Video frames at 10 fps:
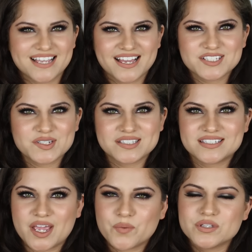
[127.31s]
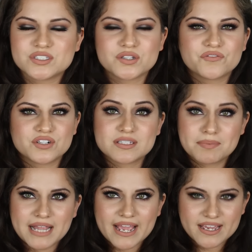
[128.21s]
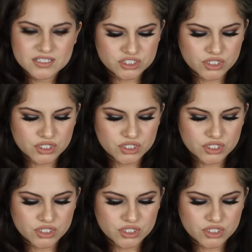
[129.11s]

I guess you could say, once you first apply it.